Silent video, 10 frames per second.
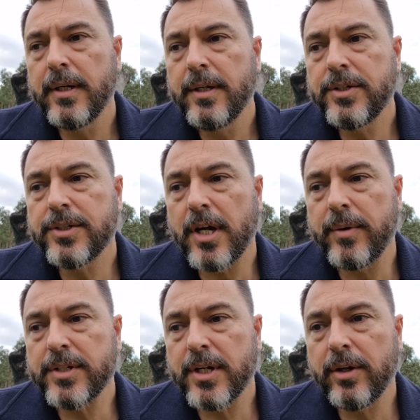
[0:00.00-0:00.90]
So
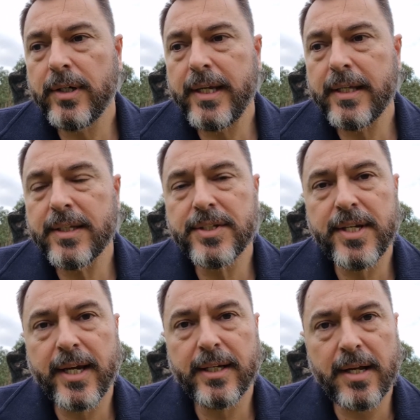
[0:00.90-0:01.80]
it's only in the
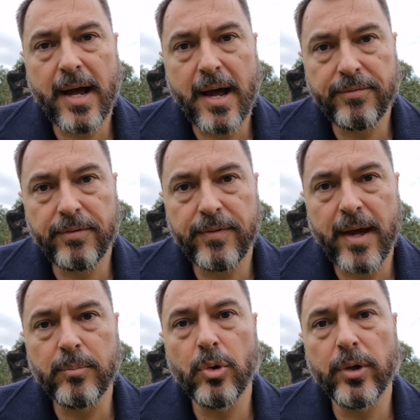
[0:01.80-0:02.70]
second half of
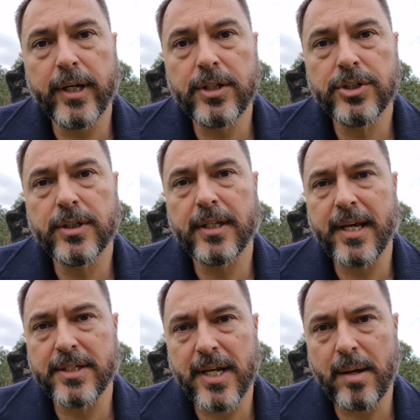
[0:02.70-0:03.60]
that mortgage that
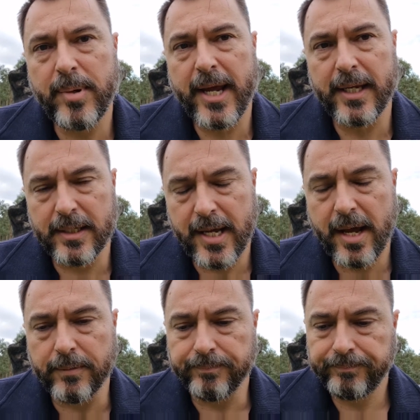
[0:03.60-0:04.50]
they start paying it
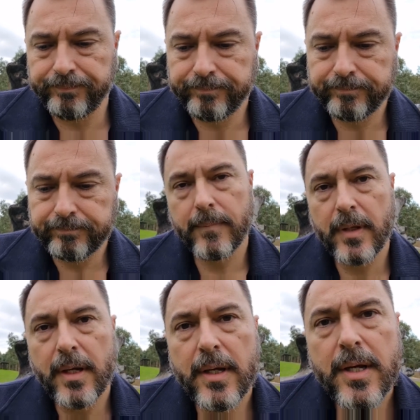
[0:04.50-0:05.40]
down.
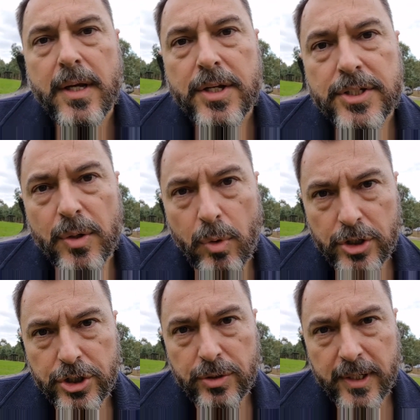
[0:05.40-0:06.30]
So
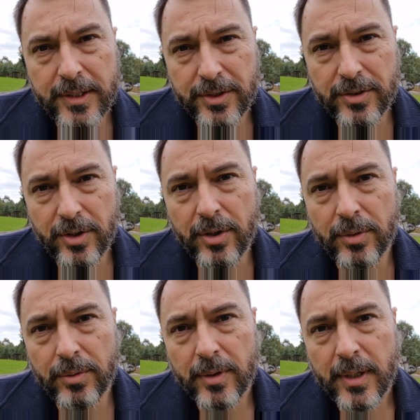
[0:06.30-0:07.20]
what you need to
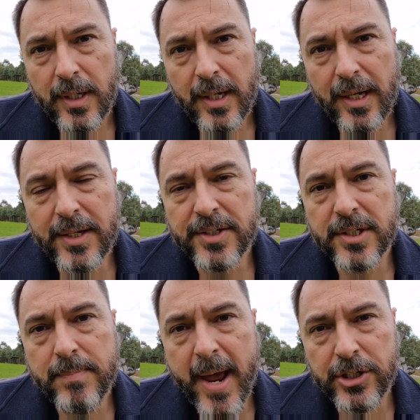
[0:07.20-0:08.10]
do is
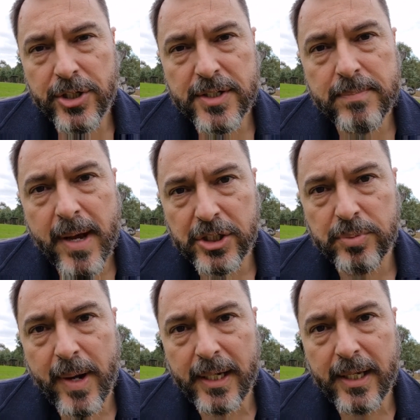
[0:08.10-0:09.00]
smash as much
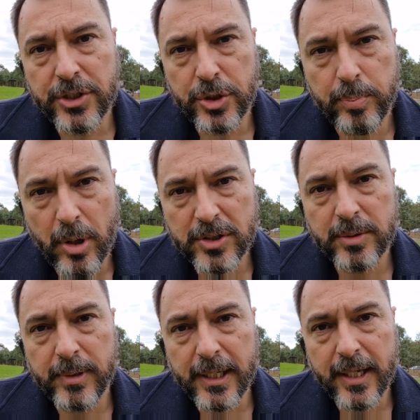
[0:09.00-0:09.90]
money as you
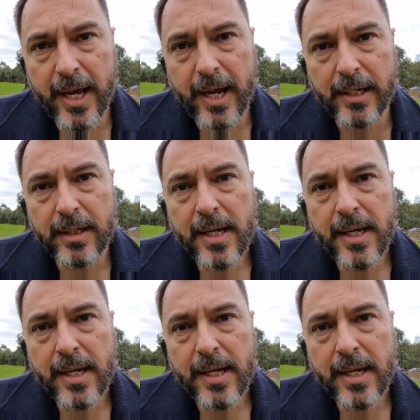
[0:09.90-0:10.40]
possibly can